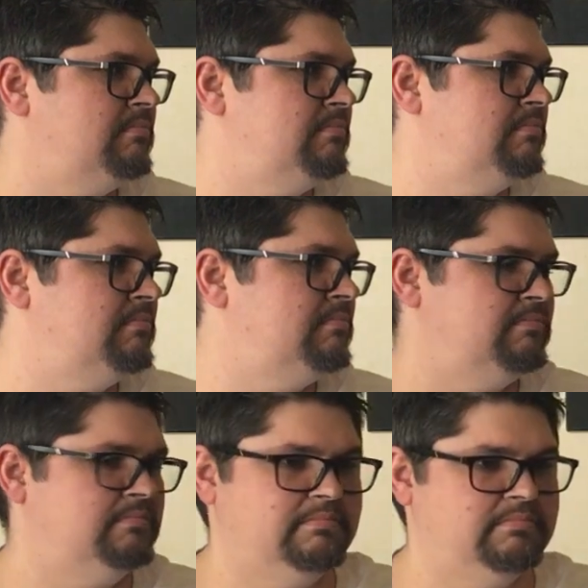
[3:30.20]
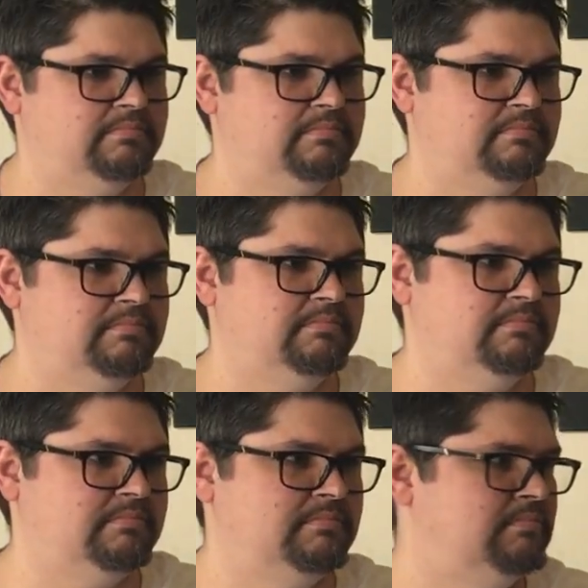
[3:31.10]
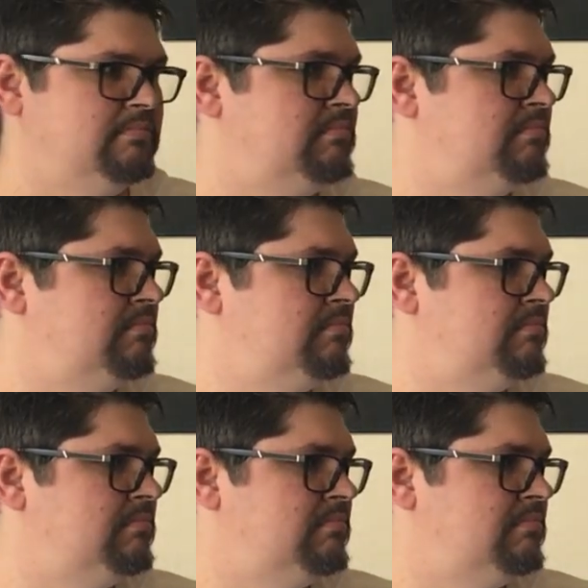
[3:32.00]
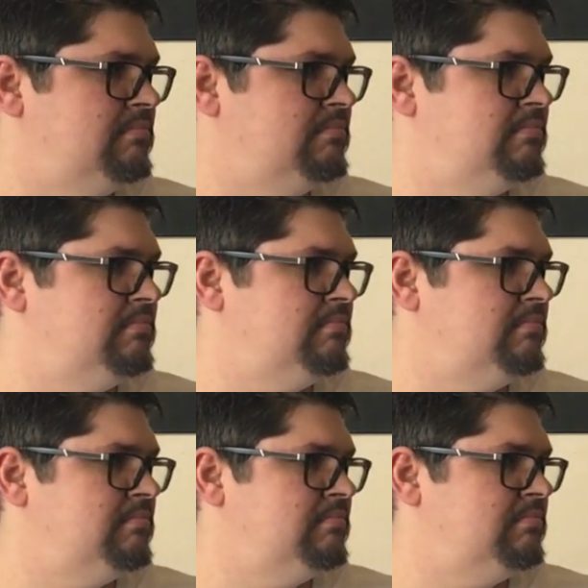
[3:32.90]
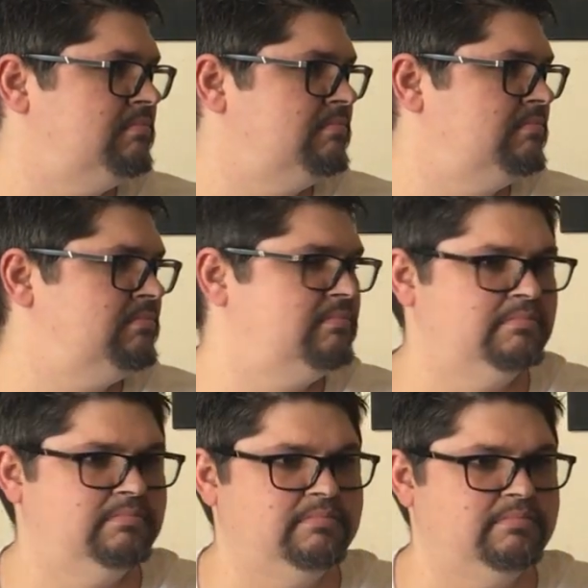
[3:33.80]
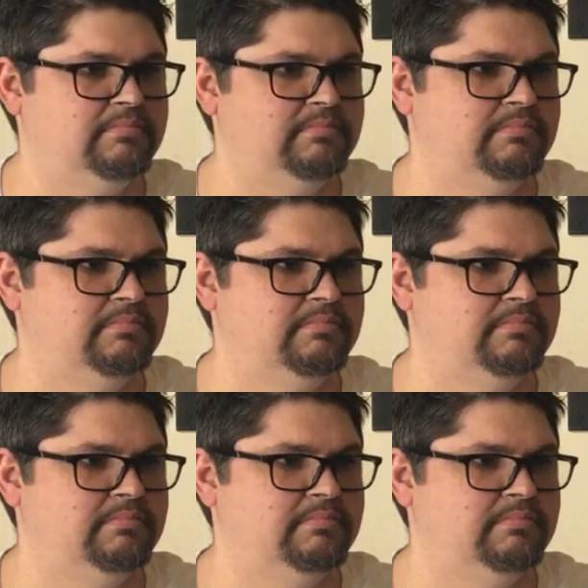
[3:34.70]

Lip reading: This person isn't speaking.